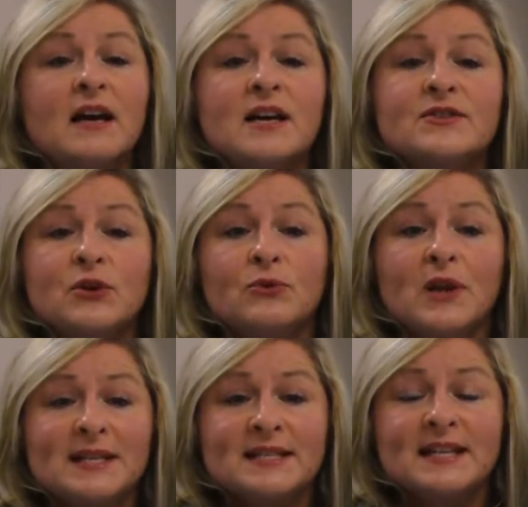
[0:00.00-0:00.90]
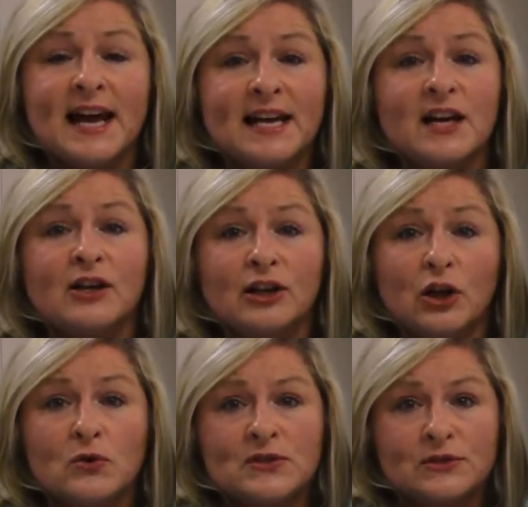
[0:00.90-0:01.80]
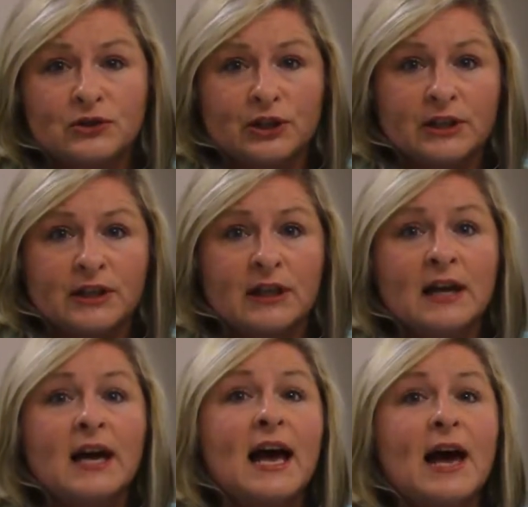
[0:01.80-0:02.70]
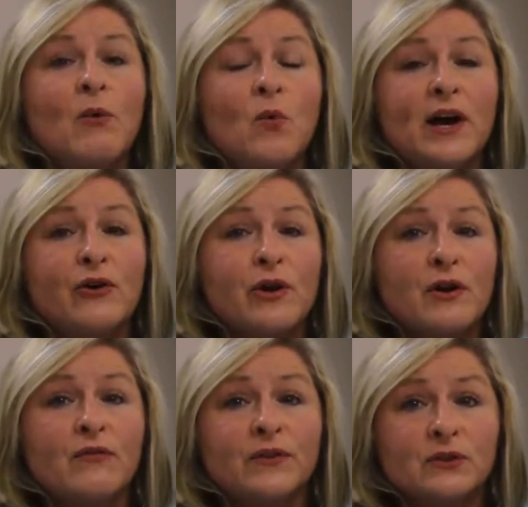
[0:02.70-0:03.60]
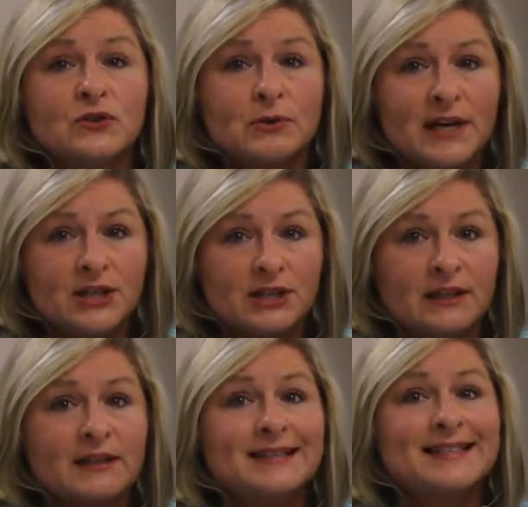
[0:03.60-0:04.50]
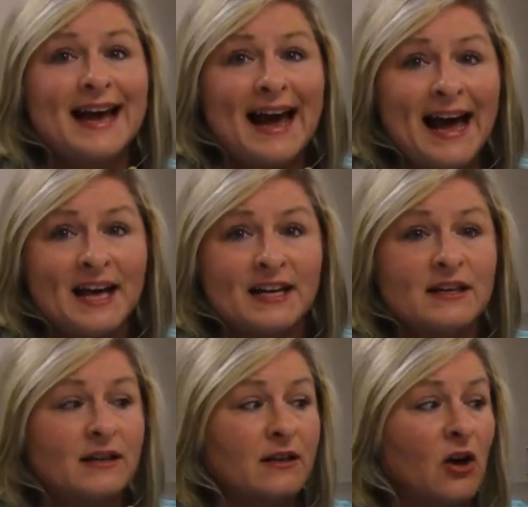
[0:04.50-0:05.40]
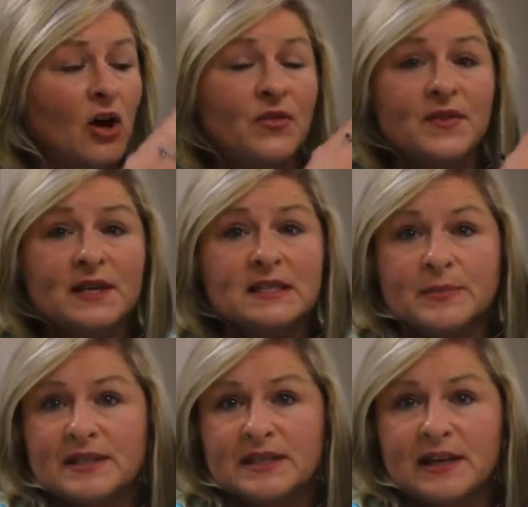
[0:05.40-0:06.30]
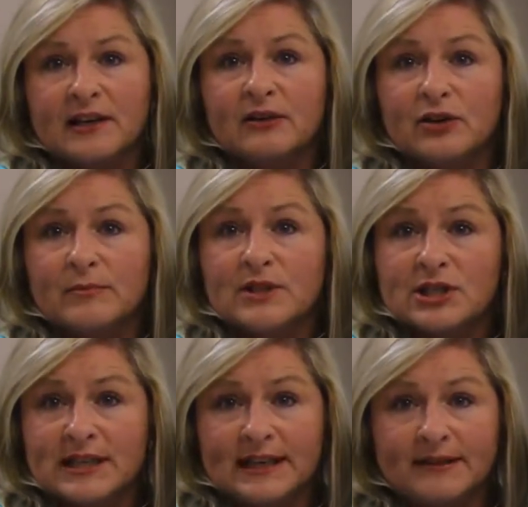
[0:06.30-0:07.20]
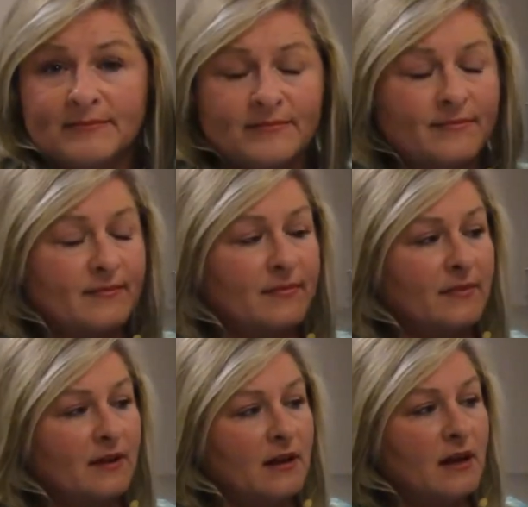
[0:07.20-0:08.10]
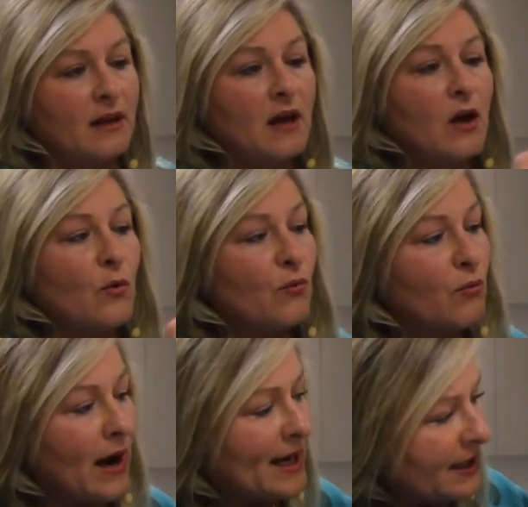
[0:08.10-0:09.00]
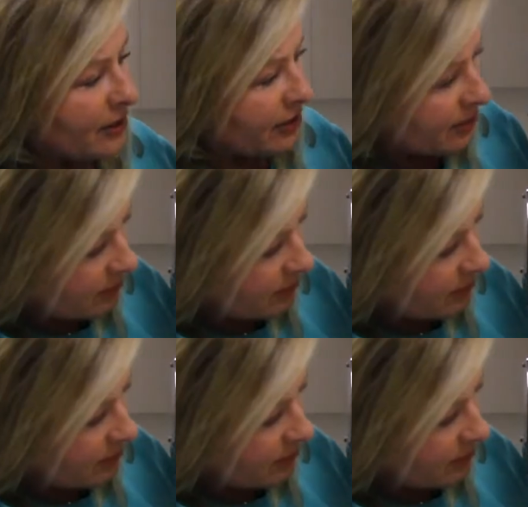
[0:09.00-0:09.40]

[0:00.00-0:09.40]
So let's take a close look at where filtration is added on this particular machine. Right here,